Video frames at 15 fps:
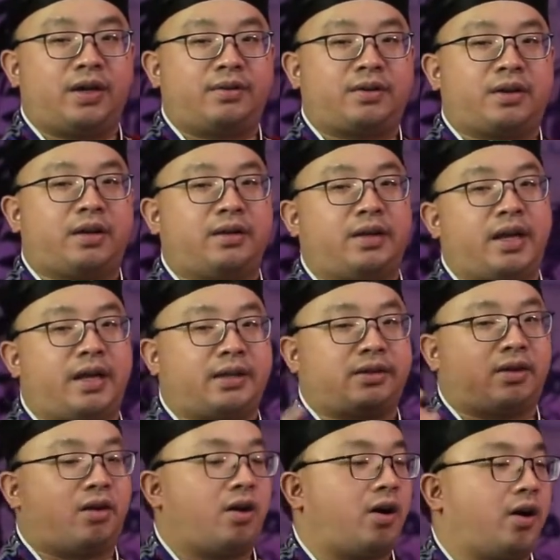connect
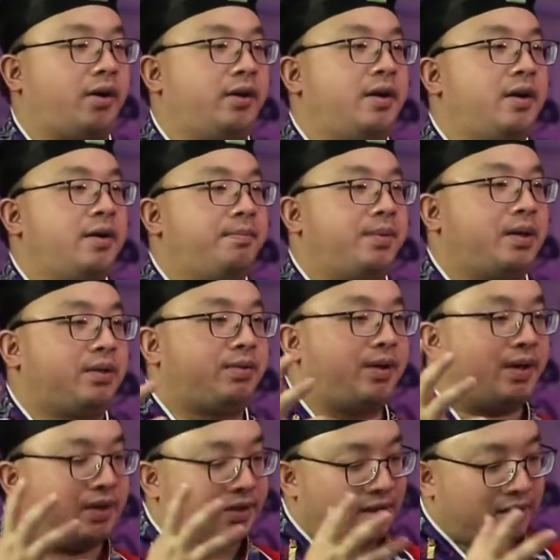the heart
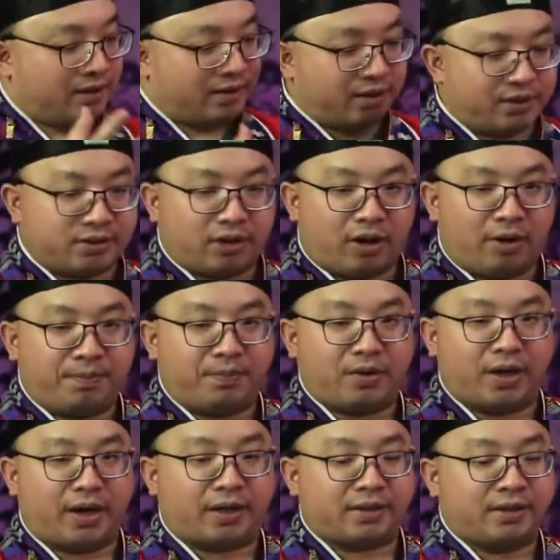between this
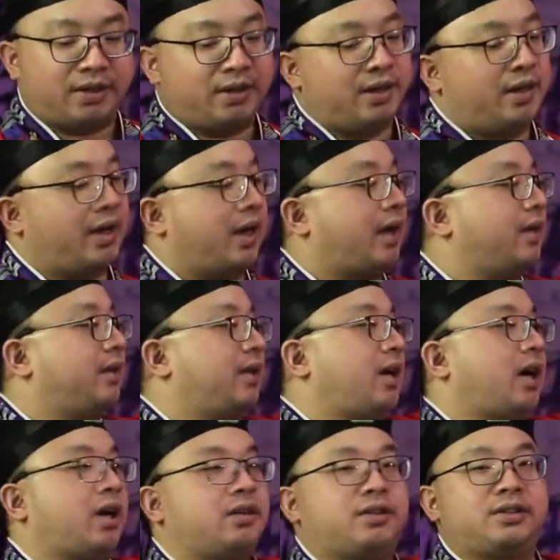object and the
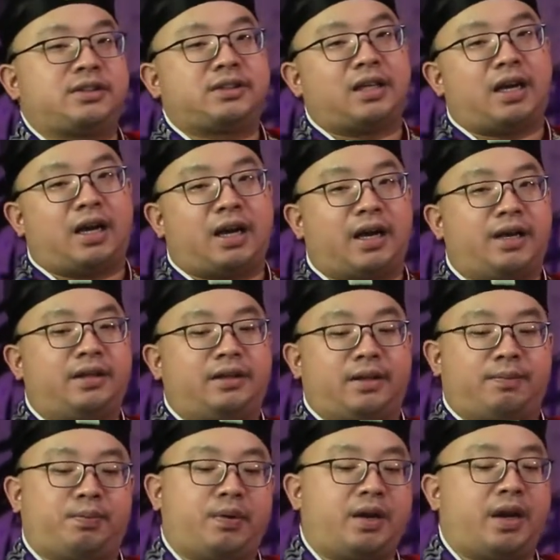other side, the
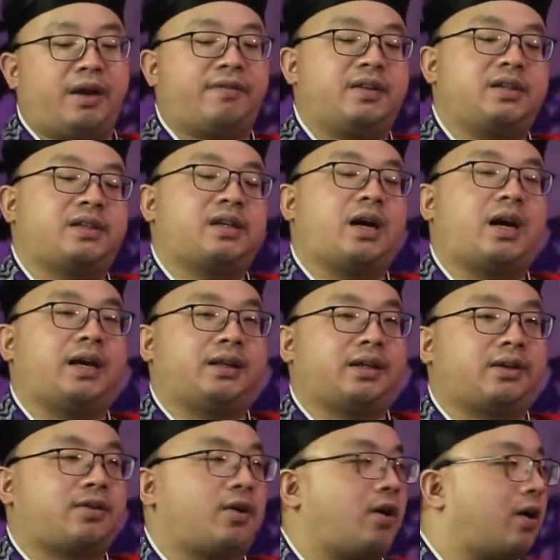pre-heaven side, the
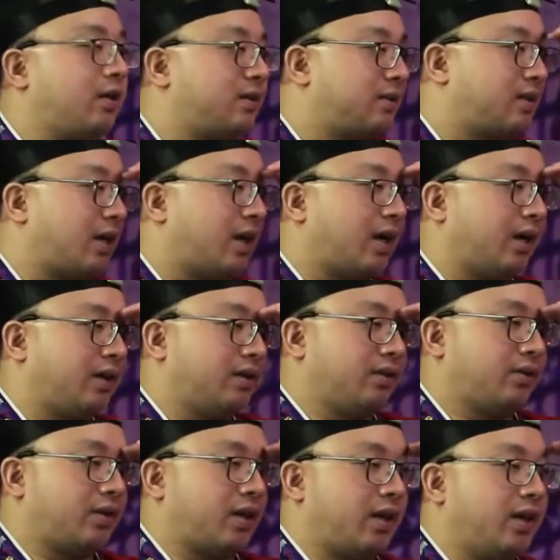God side.
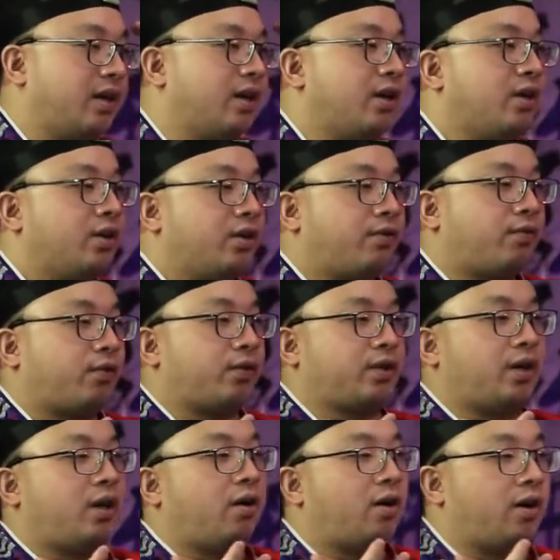Okay, for
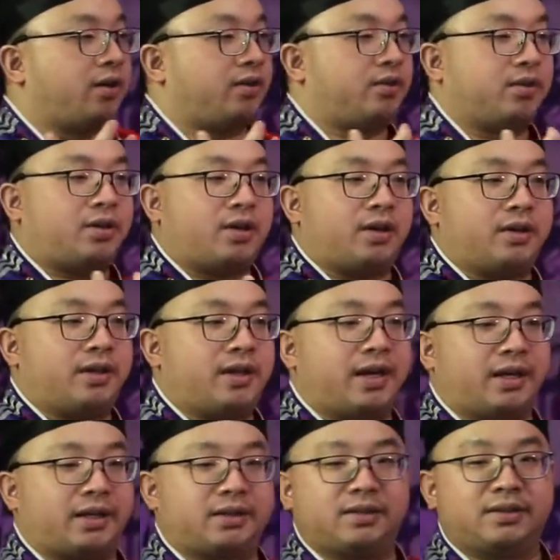the heart to
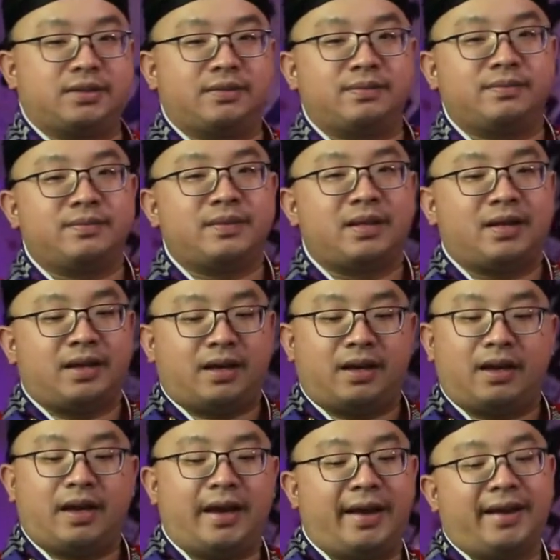connect,
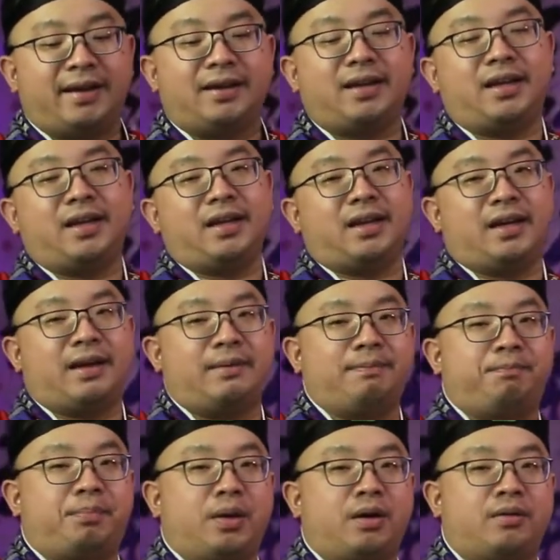any
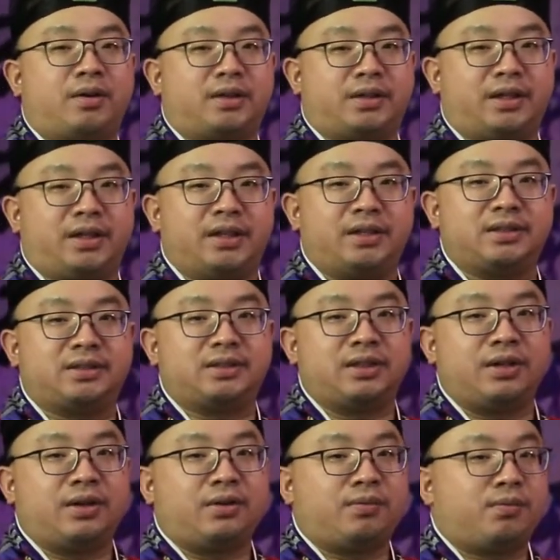impurities
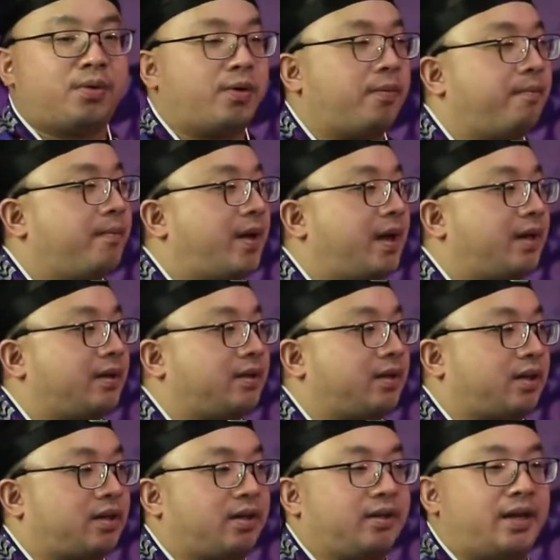will make the
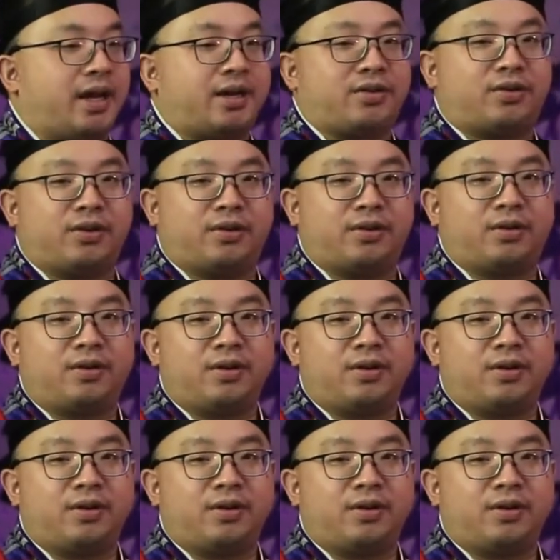connection